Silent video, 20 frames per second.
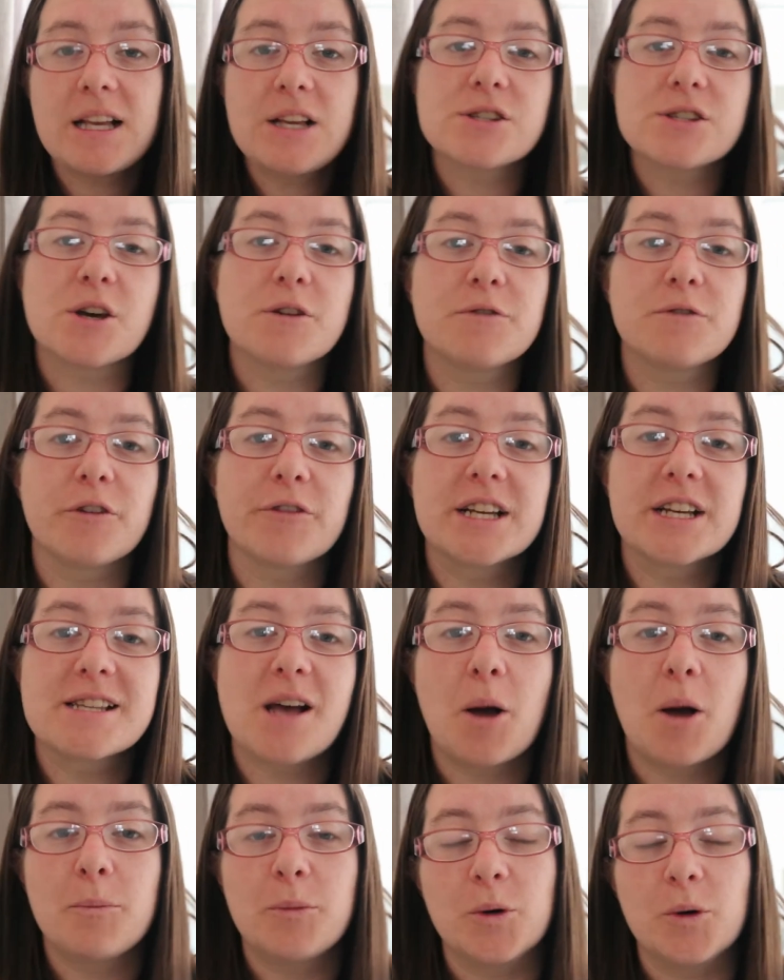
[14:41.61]
So for
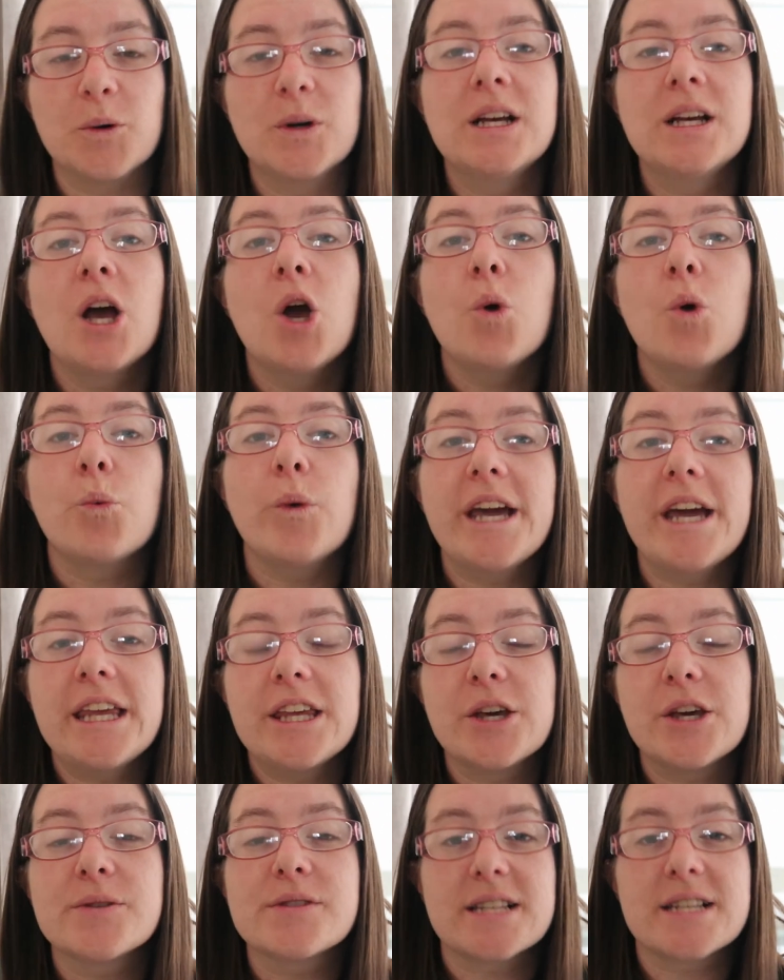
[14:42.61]
example, we
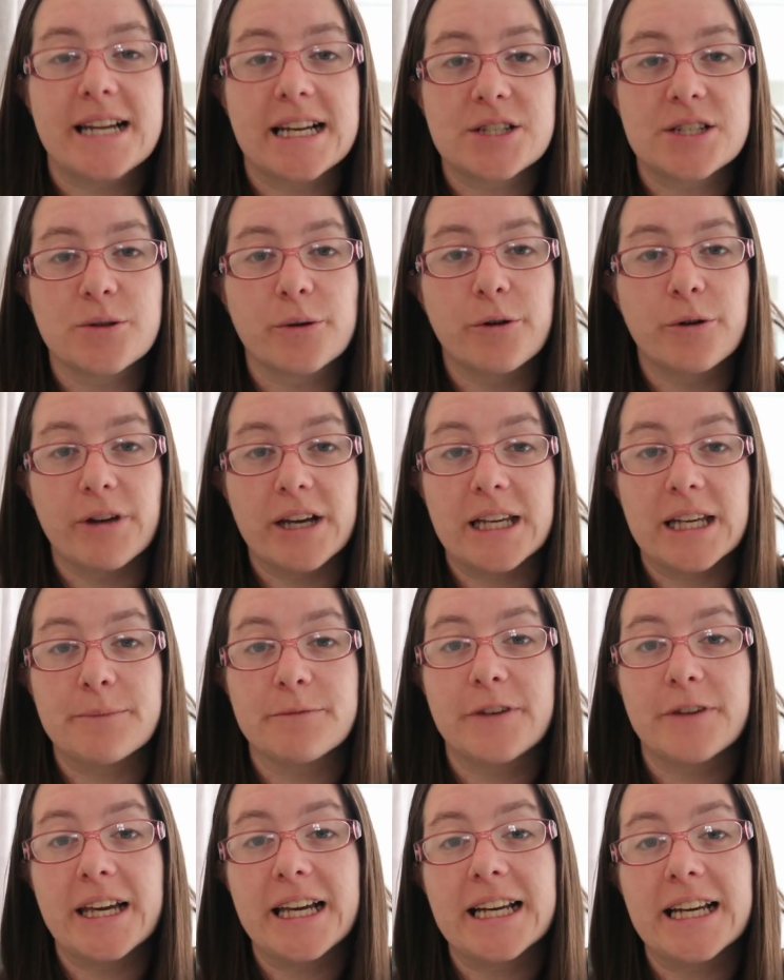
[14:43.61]
use the national
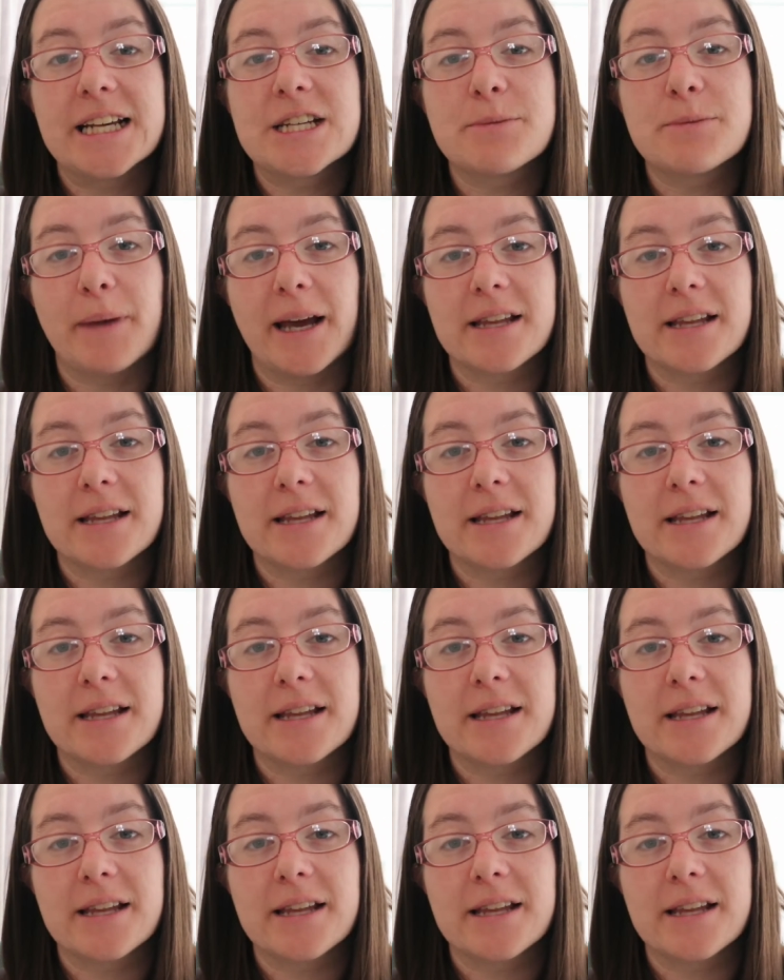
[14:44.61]
curriculum for English,